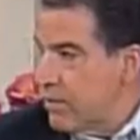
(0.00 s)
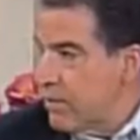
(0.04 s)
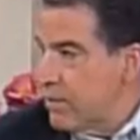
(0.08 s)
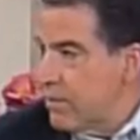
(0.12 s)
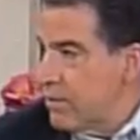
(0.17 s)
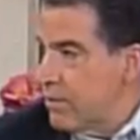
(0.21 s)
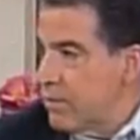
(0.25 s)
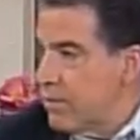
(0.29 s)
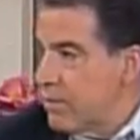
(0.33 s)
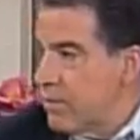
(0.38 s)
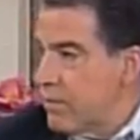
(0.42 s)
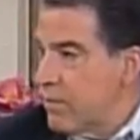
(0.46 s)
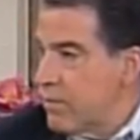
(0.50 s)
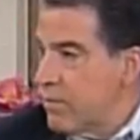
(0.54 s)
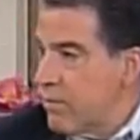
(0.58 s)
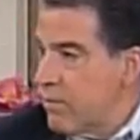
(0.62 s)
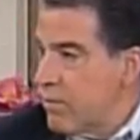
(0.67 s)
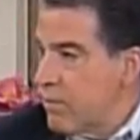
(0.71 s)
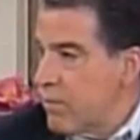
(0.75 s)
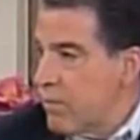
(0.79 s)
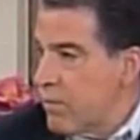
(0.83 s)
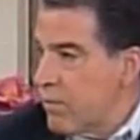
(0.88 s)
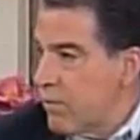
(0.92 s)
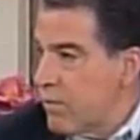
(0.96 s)

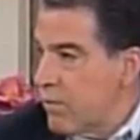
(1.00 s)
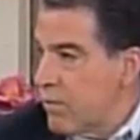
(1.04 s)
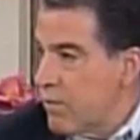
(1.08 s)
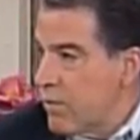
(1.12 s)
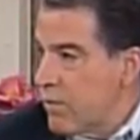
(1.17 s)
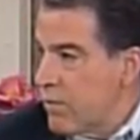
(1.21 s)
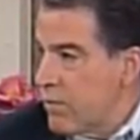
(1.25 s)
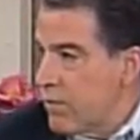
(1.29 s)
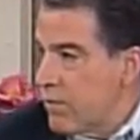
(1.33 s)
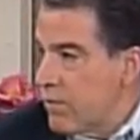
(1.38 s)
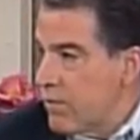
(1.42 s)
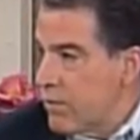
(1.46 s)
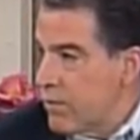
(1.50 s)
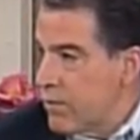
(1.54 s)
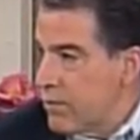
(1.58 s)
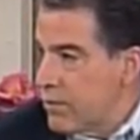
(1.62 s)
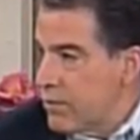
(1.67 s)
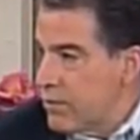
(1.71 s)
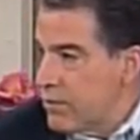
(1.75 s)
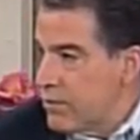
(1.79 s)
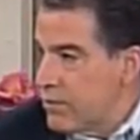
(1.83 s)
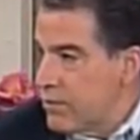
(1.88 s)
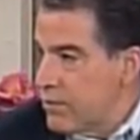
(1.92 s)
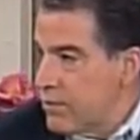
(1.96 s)

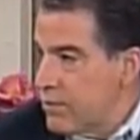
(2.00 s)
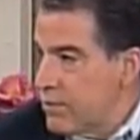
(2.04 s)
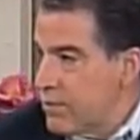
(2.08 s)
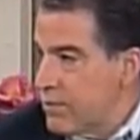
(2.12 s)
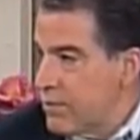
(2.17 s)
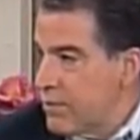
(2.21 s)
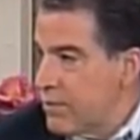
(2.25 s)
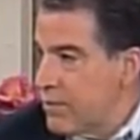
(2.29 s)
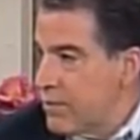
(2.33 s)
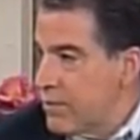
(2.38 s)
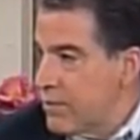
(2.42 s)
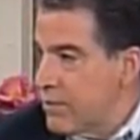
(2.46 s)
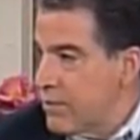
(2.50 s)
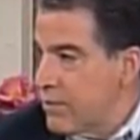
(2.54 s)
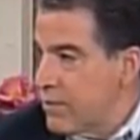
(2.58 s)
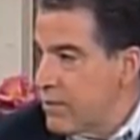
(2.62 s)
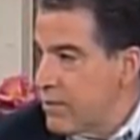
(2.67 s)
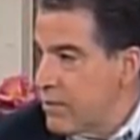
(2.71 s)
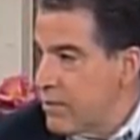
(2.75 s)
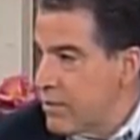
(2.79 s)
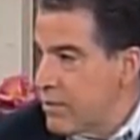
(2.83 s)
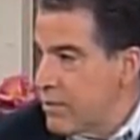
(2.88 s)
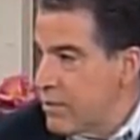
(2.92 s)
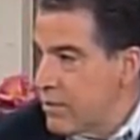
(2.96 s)

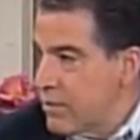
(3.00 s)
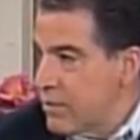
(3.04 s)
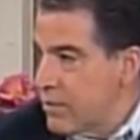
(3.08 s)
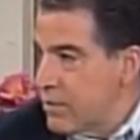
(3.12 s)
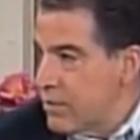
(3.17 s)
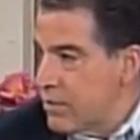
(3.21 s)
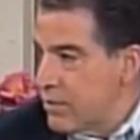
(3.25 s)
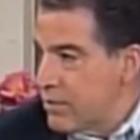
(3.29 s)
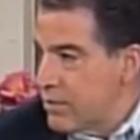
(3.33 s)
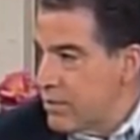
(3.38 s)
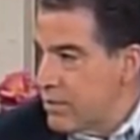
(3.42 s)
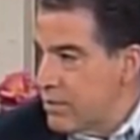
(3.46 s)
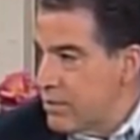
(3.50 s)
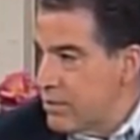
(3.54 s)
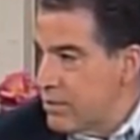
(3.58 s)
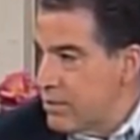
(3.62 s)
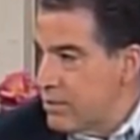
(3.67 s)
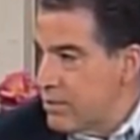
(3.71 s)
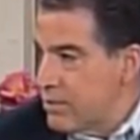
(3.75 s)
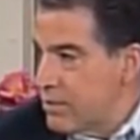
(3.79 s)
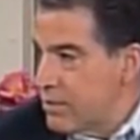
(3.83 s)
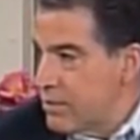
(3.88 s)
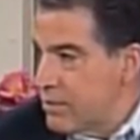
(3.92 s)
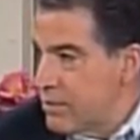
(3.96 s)

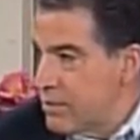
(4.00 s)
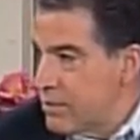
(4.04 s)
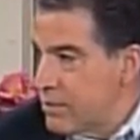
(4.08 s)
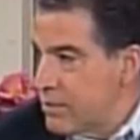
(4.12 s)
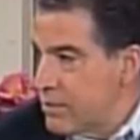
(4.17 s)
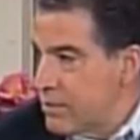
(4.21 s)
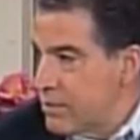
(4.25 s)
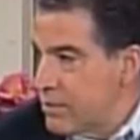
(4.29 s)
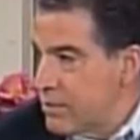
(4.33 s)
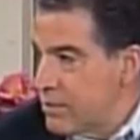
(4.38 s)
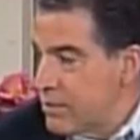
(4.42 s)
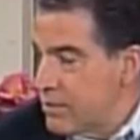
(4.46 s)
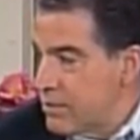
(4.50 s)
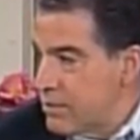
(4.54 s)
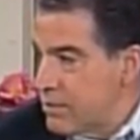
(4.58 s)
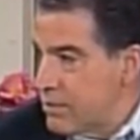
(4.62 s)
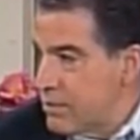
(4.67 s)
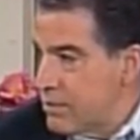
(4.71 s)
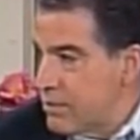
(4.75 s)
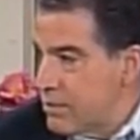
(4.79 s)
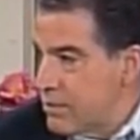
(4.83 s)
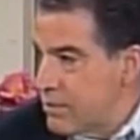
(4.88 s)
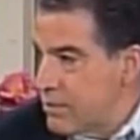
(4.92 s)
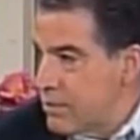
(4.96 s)

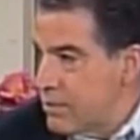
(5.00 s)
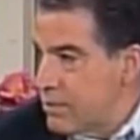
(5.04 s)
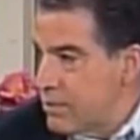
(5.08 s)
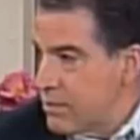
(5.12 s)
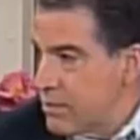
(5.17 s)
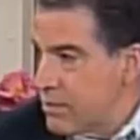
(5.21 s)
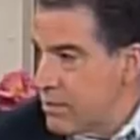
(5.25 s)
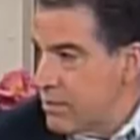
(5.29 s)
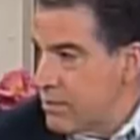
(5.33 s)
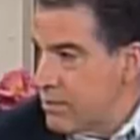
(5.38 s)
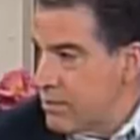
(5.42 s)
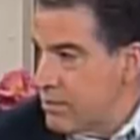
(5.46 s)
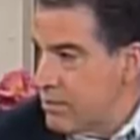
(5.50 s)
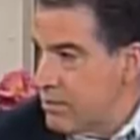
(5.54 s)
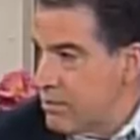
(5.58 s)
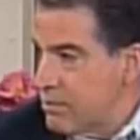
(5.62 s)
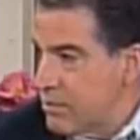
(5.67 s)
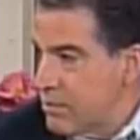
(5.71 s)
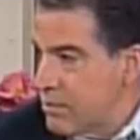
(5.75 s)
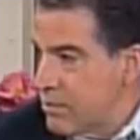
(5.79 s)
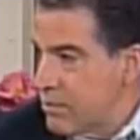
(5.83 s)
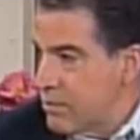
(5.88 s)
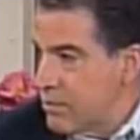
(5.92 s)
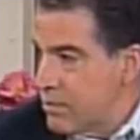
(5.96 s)

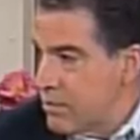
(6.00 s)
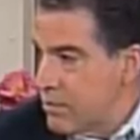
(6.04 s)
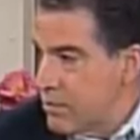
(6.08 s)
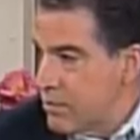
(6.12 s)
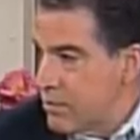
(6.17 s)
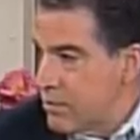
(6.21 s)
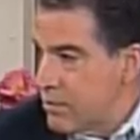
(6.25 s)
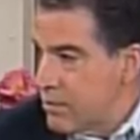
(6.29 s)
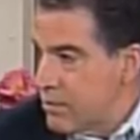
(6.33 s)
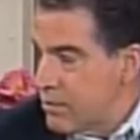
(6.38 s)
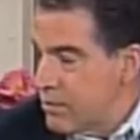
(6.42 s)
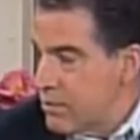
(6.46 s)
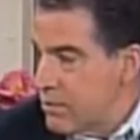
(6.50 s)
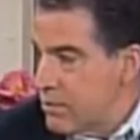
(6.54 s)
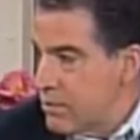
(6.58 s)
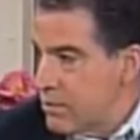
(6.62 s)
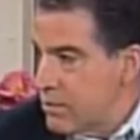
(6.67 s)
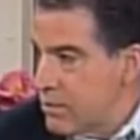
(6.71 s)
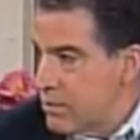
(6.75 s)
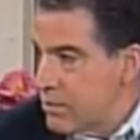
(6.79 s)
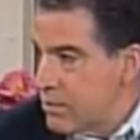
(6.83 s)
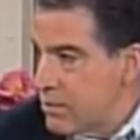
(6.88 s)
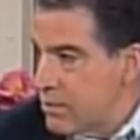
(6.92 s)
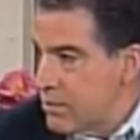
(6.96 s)

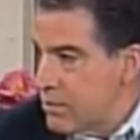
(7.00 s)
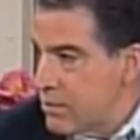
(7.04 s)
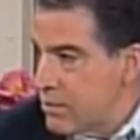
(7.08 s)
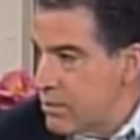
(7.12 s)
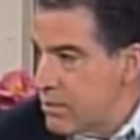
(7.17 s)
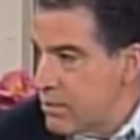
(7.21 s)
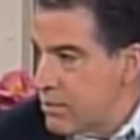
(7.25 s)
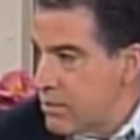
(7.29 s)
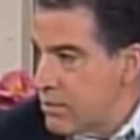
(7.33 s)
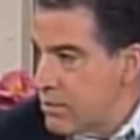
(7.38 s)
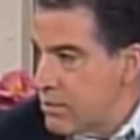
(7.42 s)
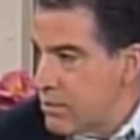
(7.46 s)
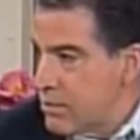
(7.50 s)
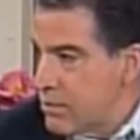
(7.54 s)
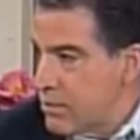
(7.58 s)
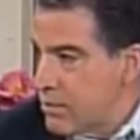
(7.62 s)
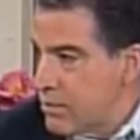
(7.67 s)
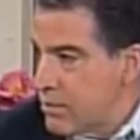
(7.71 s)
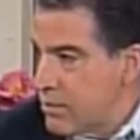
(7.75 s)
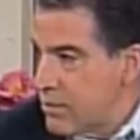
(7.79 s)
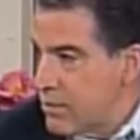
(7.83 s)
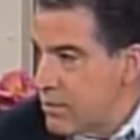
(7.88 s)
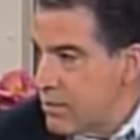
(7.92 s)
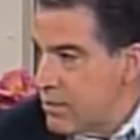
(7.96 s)

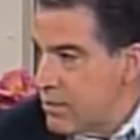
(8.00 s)
(not speaking)